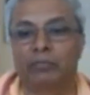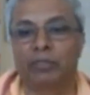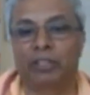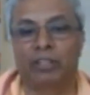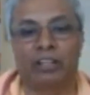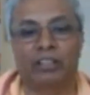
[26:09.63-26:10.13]

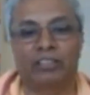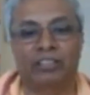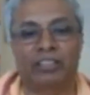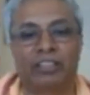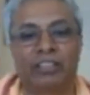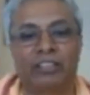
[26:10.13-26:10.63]
because
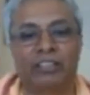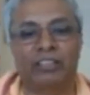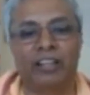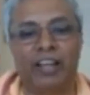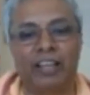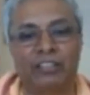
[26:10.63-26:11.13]
it
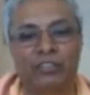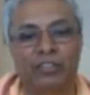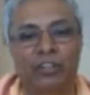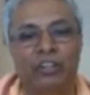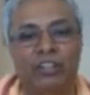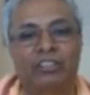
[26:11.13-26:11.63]
does
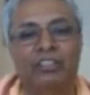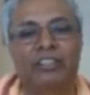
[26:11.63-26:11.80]
not